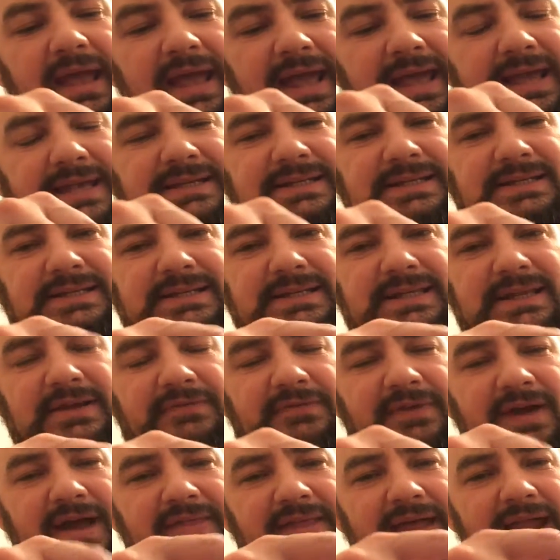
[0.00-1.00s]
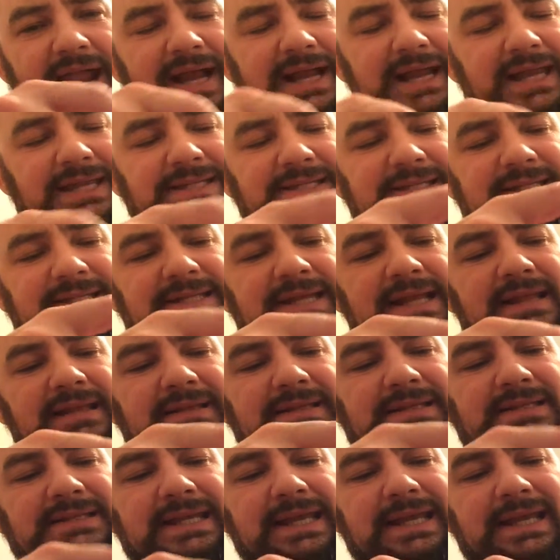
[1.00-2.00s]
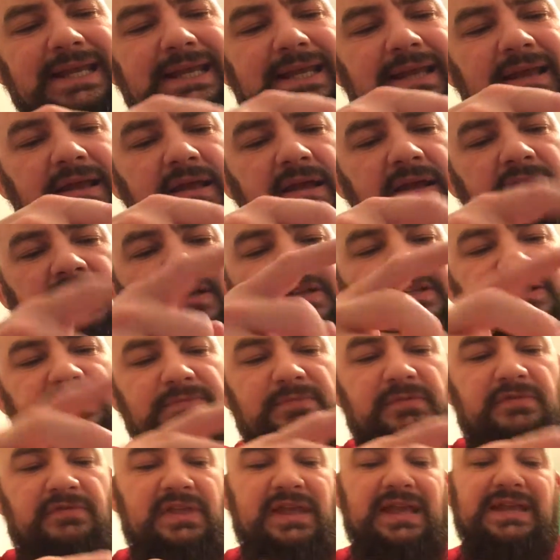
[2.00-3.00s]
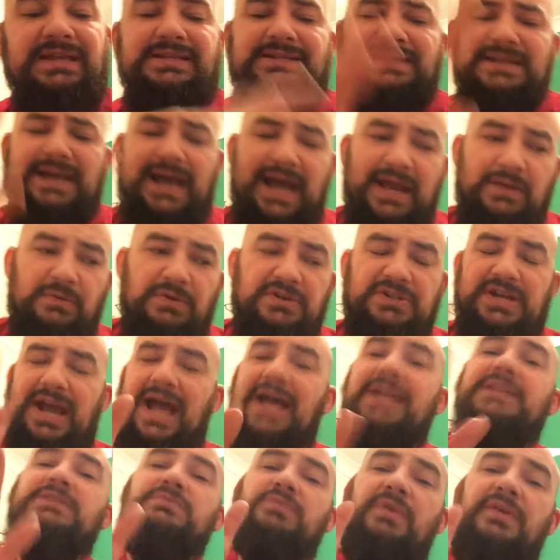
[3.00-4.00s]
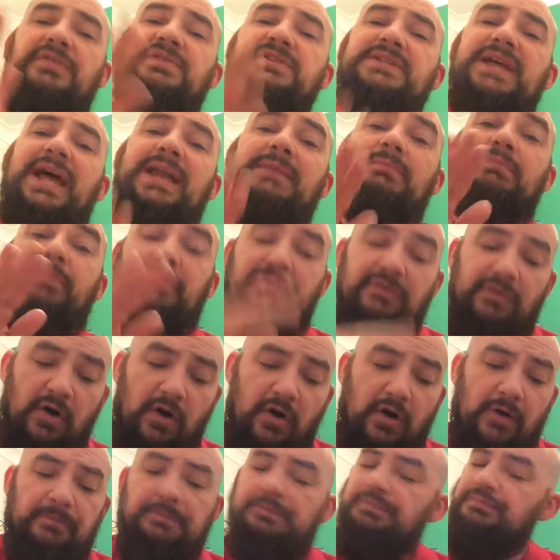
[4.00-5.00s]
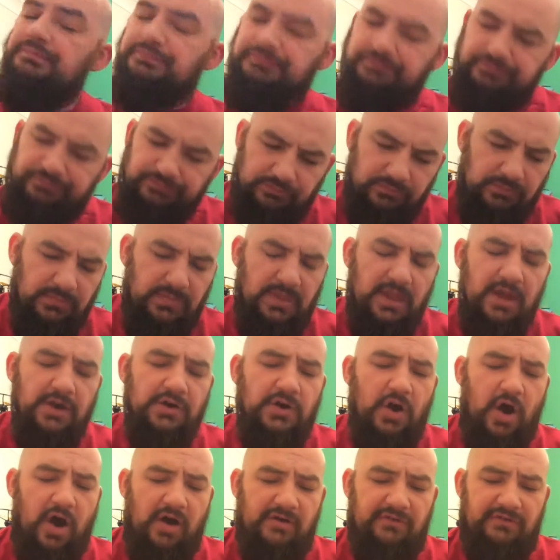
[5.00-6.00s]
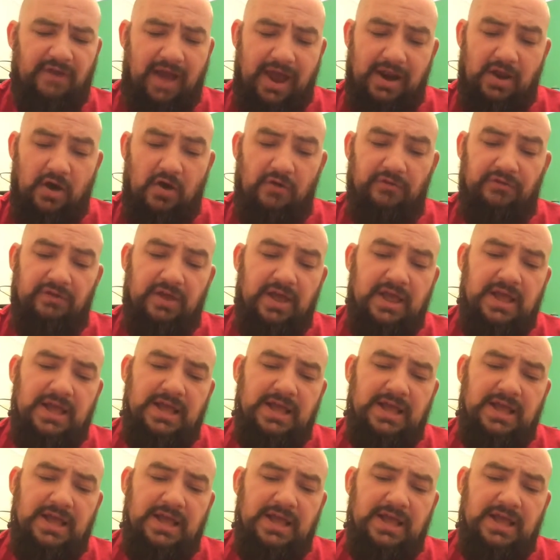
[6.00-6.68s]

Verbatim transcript: is the fact that I can still see some of the inside, which, as we've said before, not a fan of.